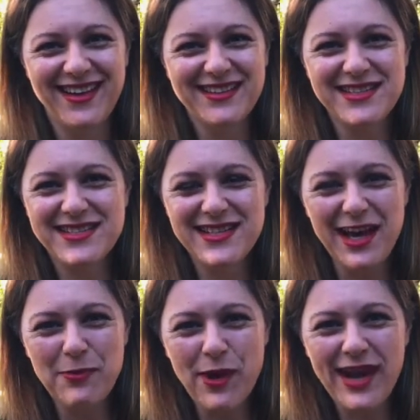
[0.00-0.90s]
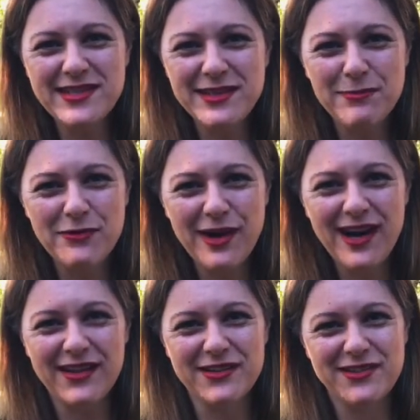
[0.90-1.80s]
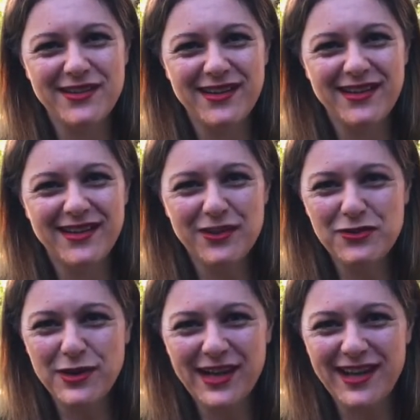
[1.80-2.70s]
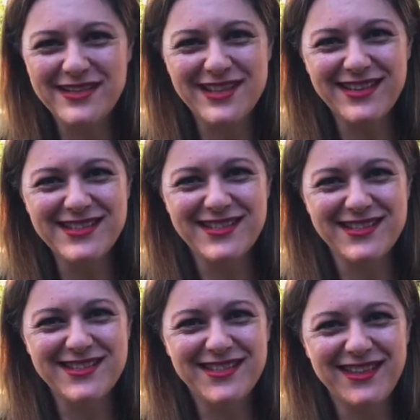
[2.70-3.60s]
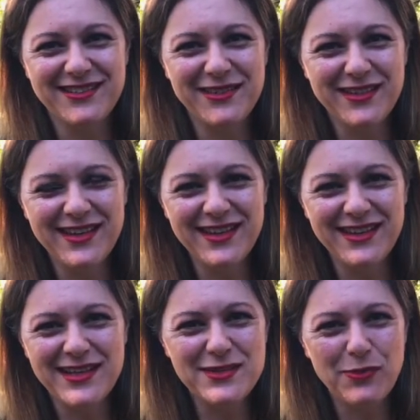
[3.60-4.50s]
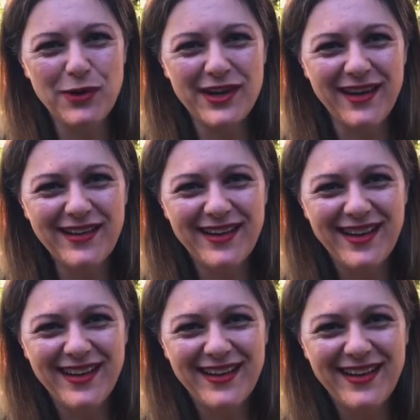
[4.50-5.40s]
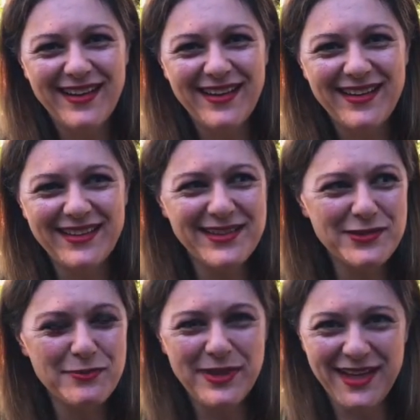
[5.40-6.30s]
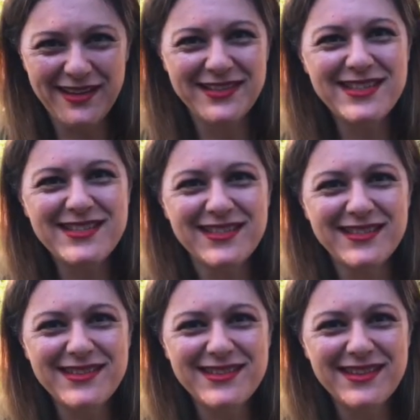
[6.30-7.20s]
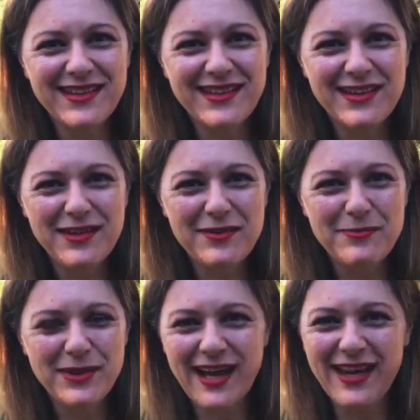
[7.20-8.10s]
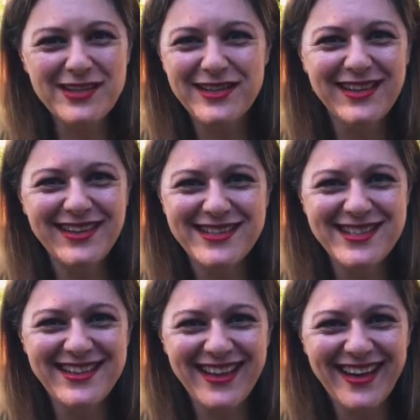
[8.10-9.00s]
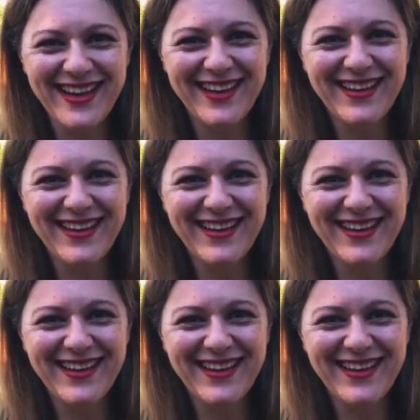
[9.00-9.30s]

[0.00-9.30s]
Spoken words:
The same way as a mirage can trick our senses into thinking there's water, and this will be at a distance, but actually it isn't there.